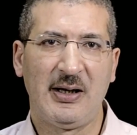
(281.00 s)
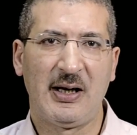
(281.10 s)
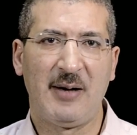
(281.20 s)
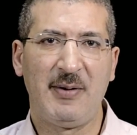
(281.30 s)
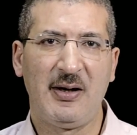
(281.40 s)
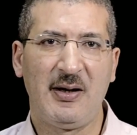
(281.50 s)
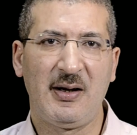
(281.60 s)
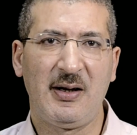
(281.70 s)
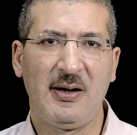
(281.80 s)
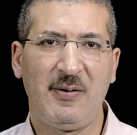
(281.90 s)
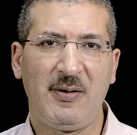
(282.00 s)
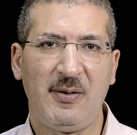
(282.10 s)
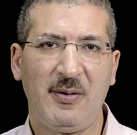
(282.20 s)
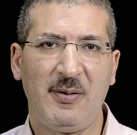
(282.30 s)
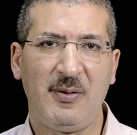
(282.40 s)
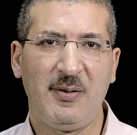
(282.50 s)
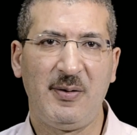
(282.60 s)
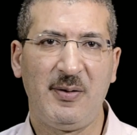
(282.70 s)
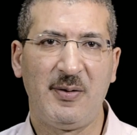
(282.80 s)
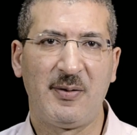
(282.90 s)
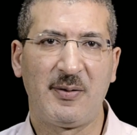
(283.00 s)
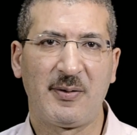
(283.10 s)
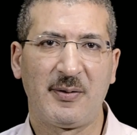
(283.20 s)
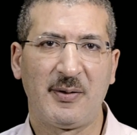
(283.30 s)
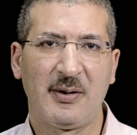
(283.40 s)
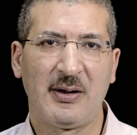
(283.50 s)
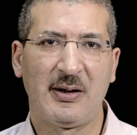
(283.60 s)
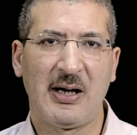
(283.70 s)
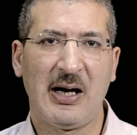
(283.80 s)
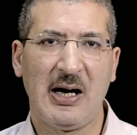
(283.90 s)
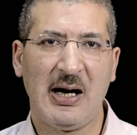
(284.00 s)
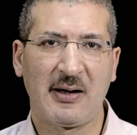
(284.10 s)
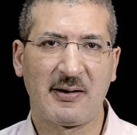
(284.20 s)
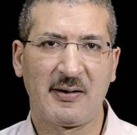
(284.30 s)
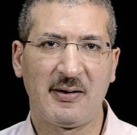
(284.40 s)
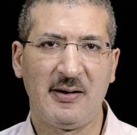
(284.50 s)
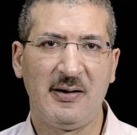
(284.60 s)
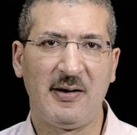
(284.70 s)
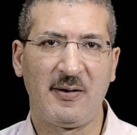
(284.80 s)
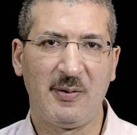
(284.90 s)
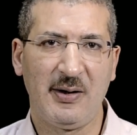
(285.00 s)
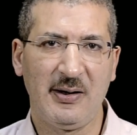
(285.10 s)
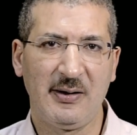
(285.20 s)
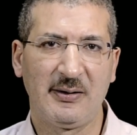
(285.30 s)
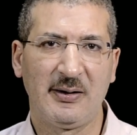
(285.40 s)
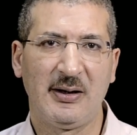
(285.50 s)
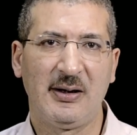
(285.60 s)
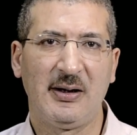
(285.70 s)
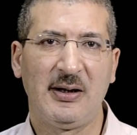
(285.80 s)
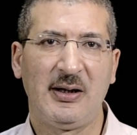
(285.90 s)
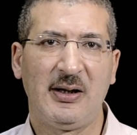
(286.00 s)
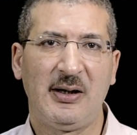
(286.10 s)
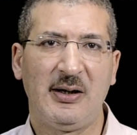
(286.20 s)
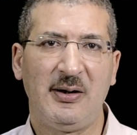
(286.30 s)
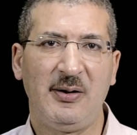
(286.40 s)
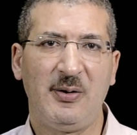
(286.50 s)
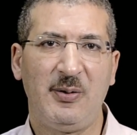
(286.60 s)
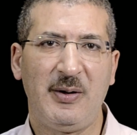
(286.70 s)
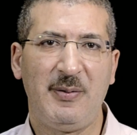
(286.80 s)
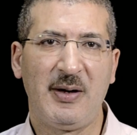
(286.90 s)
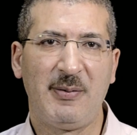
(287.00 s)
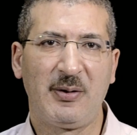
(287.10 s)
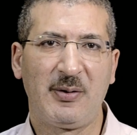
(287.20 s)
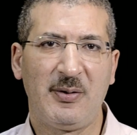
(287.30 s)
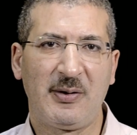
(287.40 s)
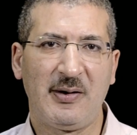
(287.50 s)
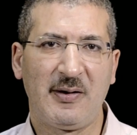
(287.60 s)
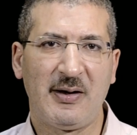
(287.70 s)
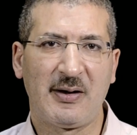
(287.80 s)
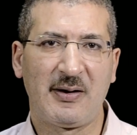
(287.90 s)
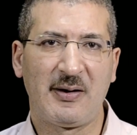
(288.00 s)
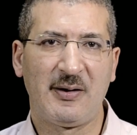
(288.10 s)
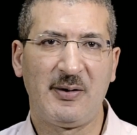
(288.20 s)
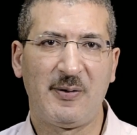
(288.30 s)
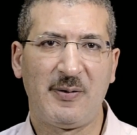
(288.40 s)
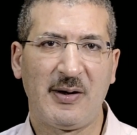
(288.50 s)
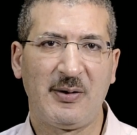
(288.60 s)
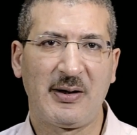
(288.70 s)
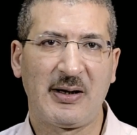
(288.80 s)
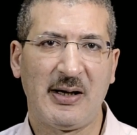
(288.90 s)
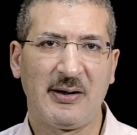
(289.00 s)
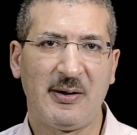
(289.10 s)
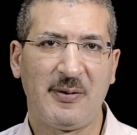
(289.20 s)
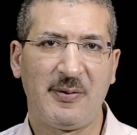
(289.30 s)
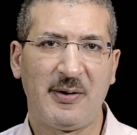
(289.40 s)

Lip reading: I mean, if you act in this way, you will be able to notice that you find a kind of